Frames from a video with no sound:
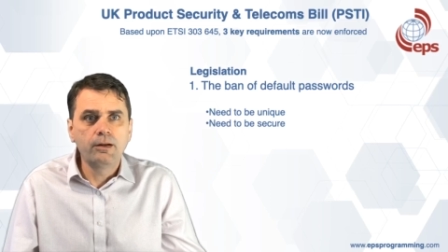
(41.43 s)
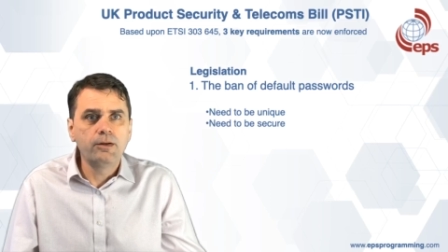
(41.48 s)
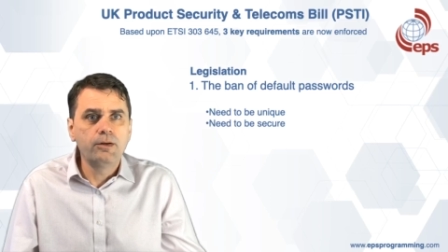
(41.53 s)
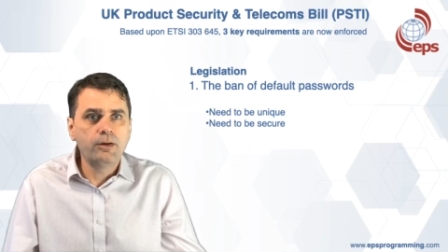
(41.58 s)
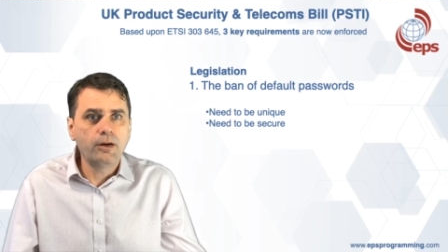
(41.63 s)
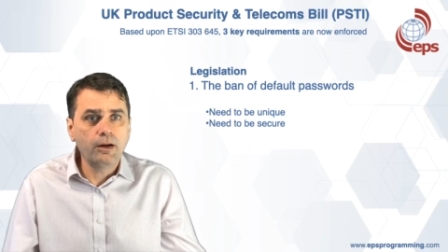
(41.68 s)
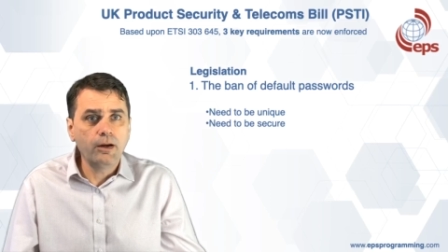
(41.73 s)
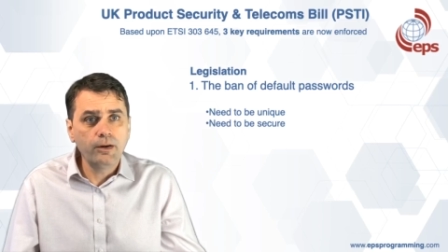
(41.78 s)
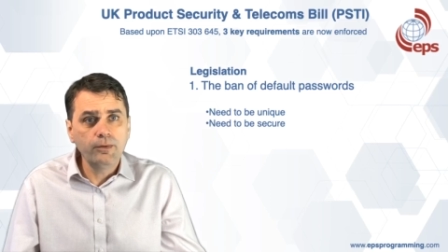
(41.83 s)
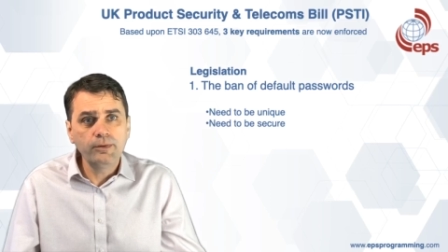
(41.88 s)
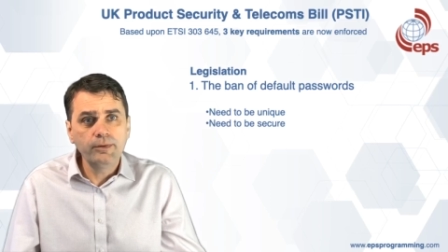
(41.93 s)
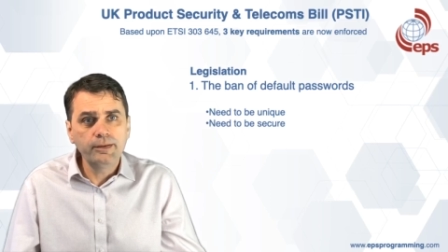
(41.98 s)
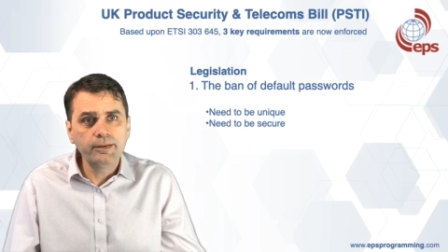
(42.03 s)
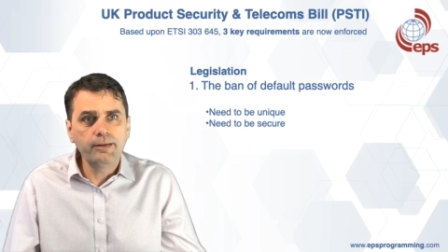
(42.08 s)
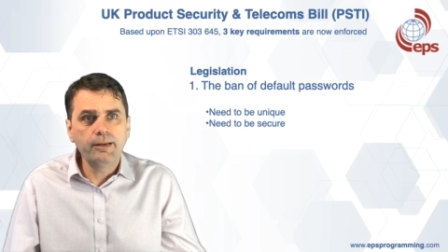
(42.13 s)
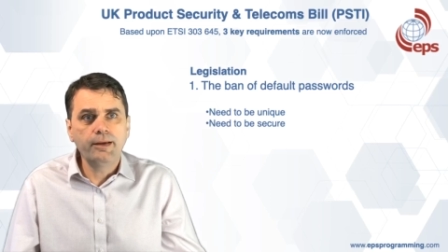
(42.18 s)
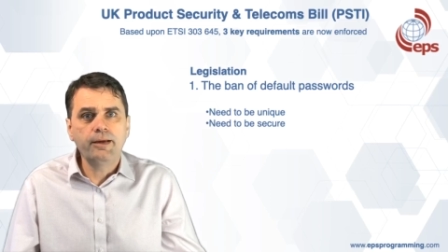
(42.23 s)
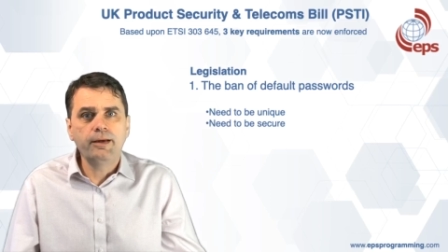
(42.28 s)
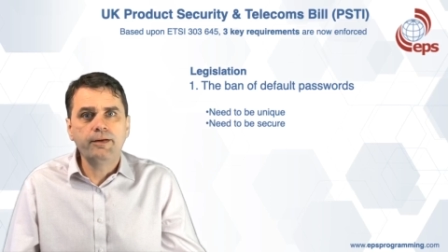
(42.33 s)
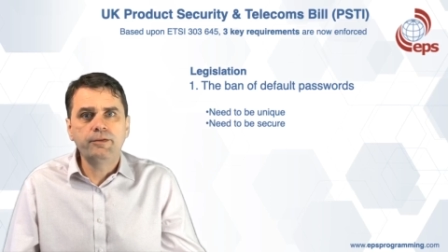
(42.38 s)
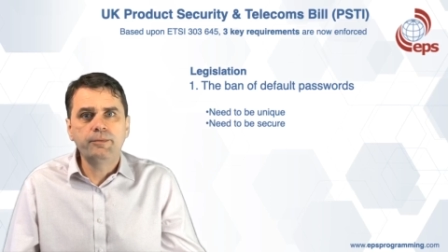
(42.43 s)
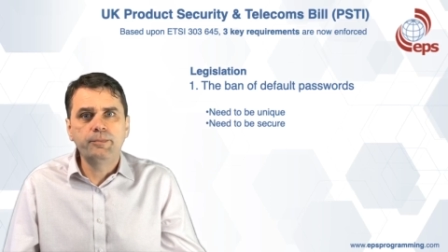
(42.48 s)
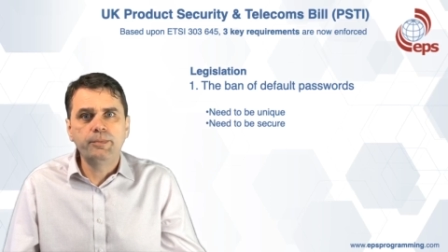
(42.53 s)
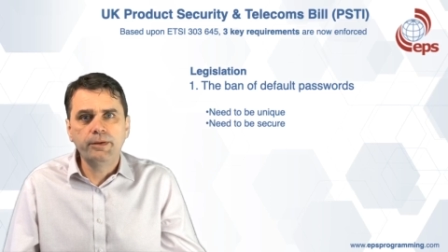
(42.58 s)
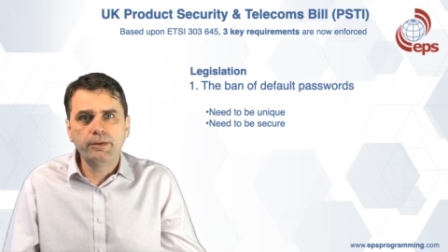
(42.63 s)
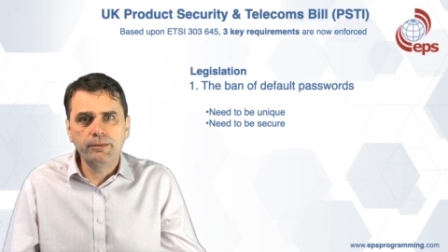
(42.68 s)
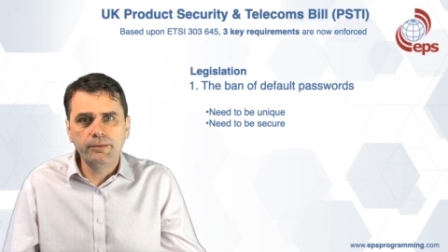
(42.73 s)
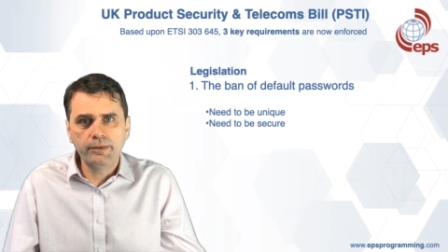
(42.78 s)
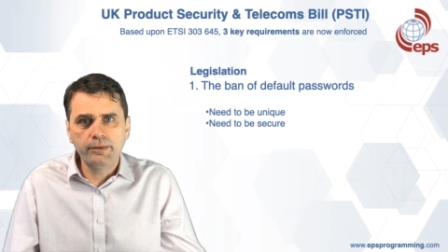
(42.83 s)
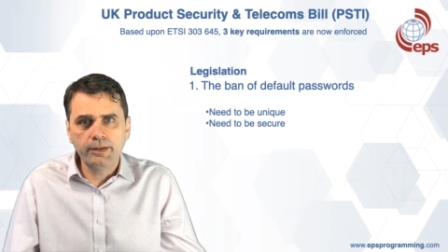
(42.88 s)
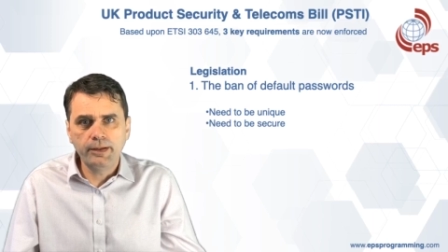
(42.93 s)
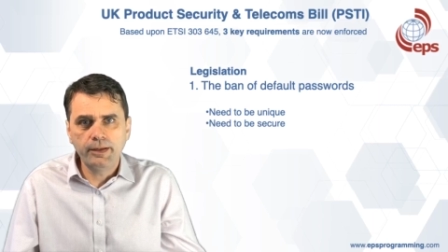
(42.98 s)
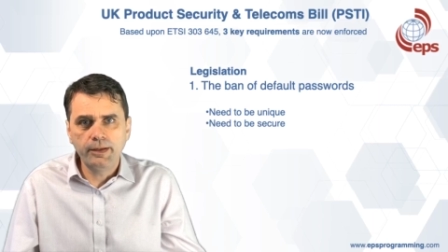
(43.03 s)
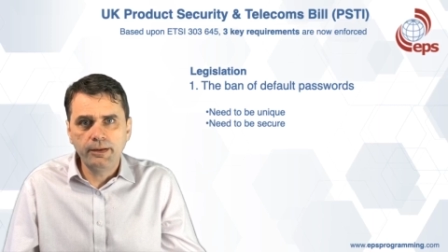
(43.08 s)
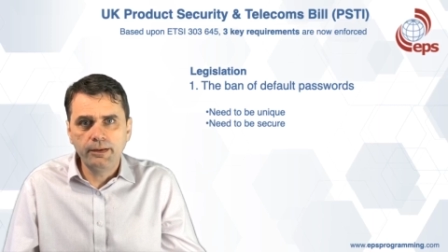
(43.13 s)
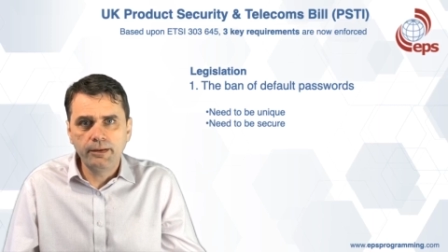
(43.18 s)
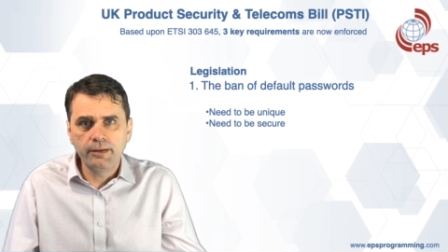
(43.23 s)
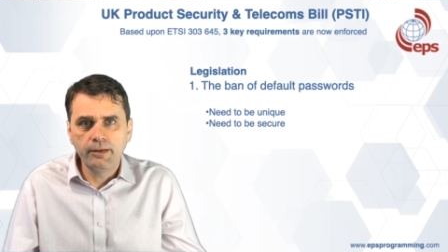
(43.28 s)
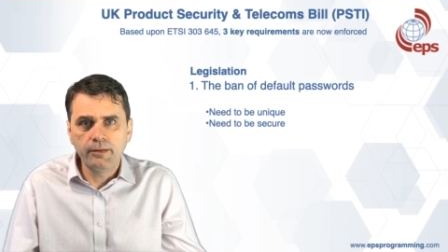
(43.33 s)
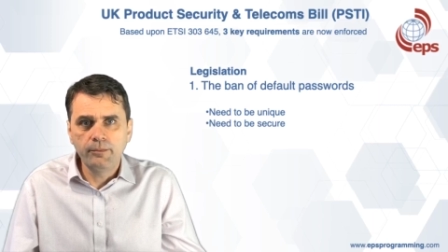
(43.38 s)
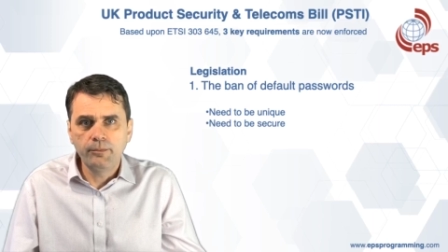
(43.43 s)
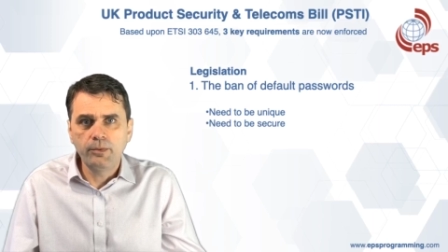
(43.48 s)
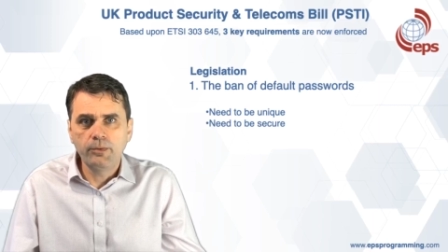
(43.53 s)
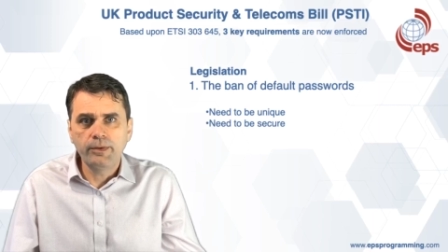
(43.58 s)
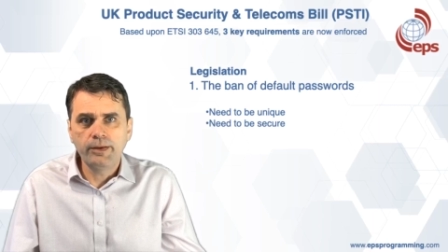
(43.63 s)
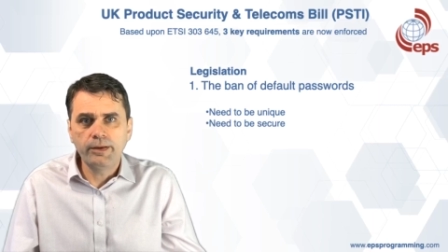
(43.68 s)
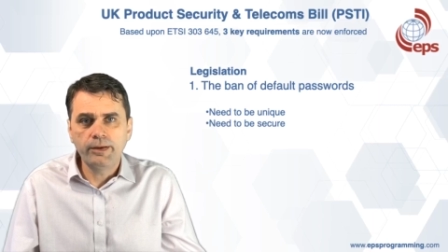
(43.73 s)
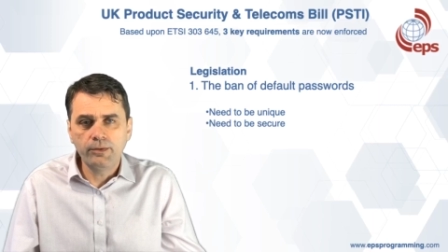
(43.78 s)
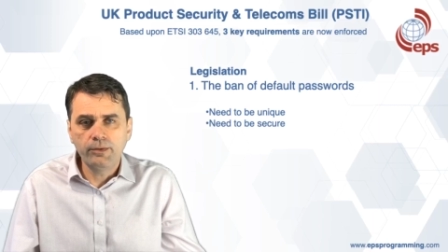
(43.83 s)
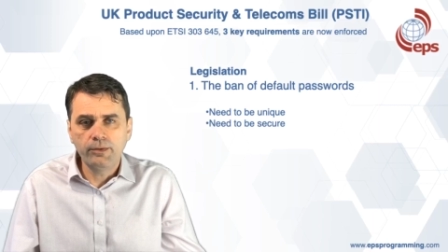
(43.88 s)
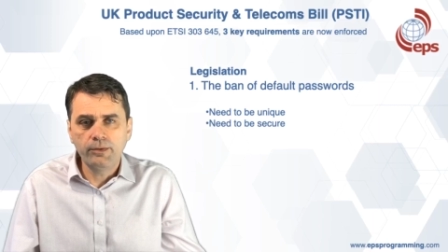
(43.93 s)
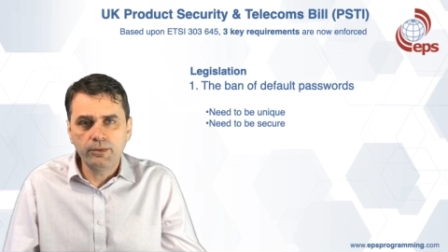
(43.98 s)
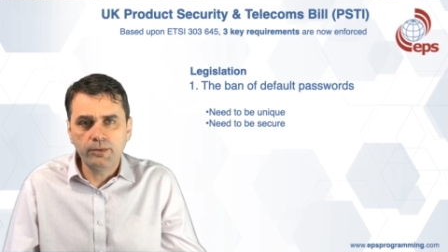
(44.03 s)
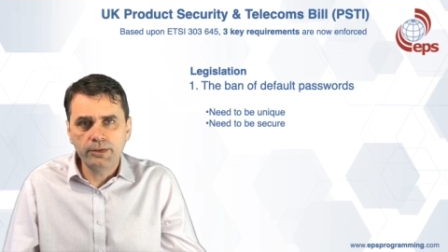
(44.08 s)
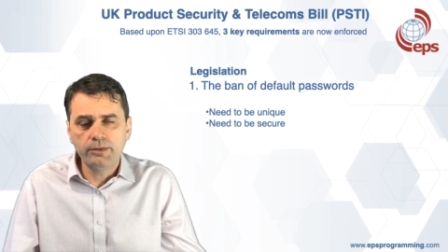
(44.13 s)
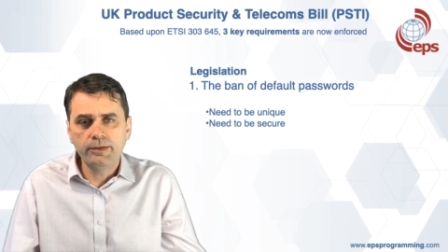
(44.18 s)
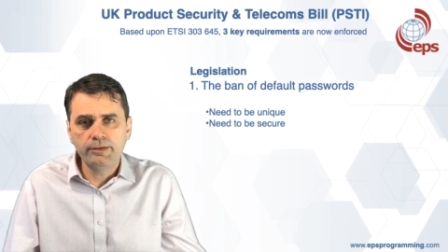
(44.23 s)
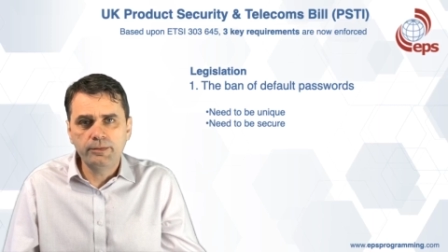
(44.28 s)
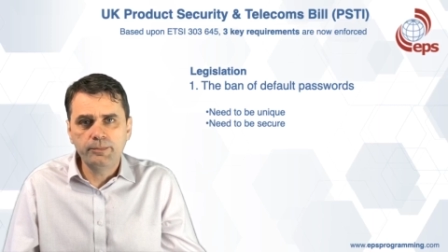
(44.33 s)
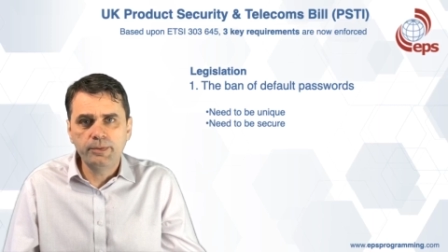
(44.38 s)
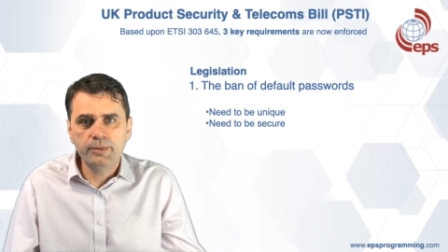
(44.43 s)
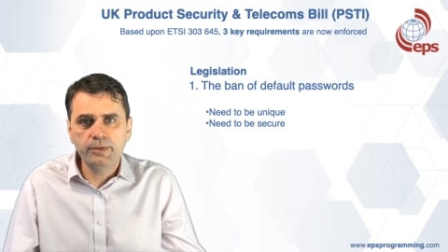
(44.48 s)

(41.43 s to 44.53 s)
Not only do they have to be unique, they also need to be